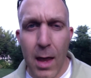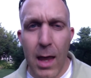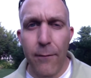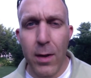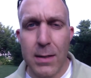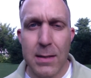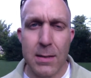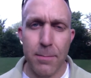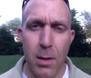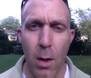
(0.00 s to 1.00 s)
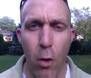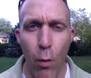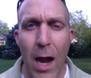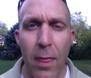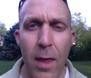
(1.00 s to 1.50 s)
If it's the
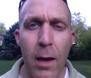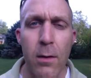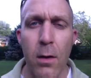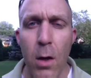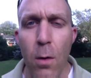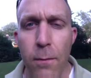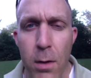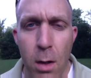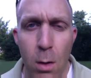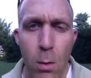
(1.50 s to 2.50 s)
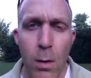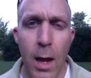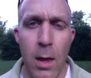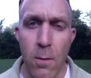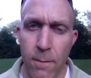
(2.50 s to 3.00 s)
right thing to do for you
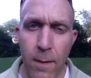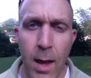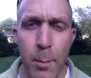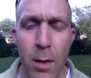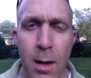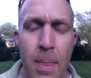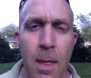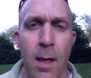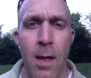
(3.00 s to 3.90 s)
and your family,